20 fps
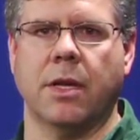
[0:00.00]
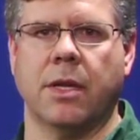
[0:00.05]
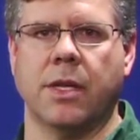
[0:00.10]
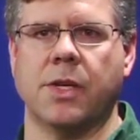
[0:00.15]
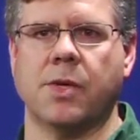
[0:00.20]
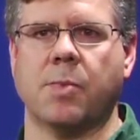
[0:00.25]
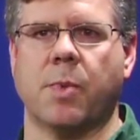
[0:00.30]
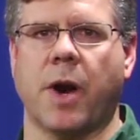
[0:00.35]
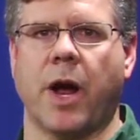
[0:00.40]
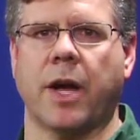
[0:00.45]

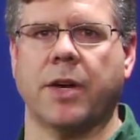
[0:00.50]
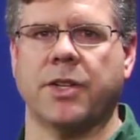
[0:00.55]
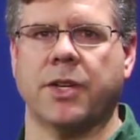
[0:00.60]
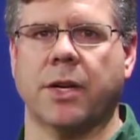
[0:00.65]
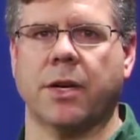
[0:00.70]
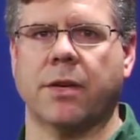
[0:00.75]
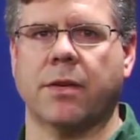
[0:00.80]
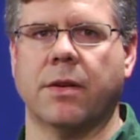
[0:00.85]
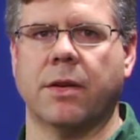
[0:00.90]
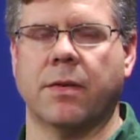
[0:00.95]
This
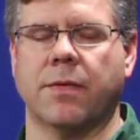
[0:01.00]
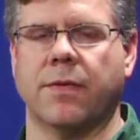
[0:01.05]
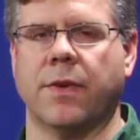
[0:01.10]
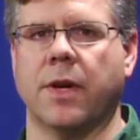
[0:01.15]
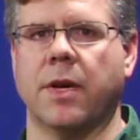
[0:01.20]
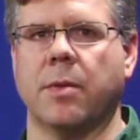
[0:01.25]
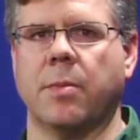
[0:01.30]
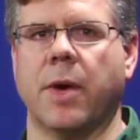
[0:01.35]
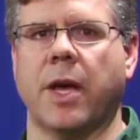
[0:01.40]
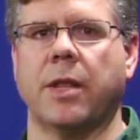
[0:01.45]
project,
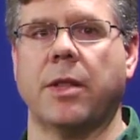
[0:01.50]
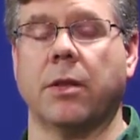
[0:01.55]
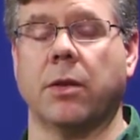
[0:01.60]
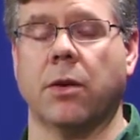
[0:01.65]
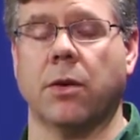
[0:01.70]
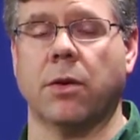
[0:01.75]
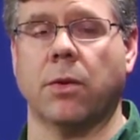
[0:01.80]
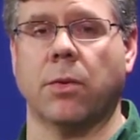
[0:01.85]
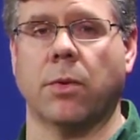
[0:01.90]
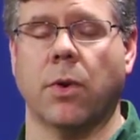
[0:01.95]
funded by the
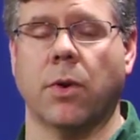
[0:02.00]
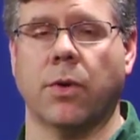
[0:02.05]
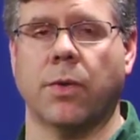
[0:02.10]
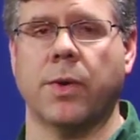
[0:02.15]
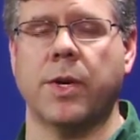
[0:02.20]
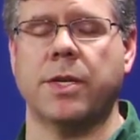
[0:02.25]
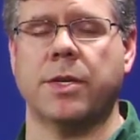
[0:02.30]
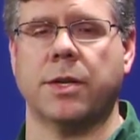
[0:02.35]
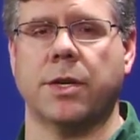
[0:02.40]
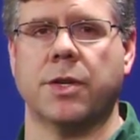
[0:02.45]
Local Road
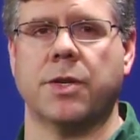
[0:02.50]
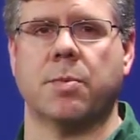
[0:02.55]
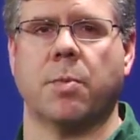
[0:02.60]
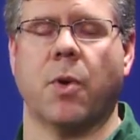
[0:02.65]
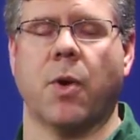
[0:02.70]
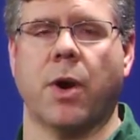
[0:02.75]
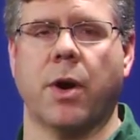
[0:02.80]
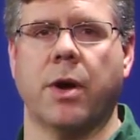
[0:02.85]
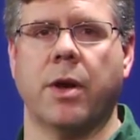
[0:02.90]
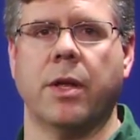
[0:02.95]
Research
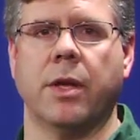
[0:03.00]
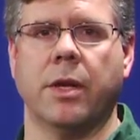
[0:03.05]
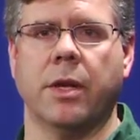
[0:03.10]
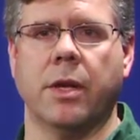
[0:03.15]
Board,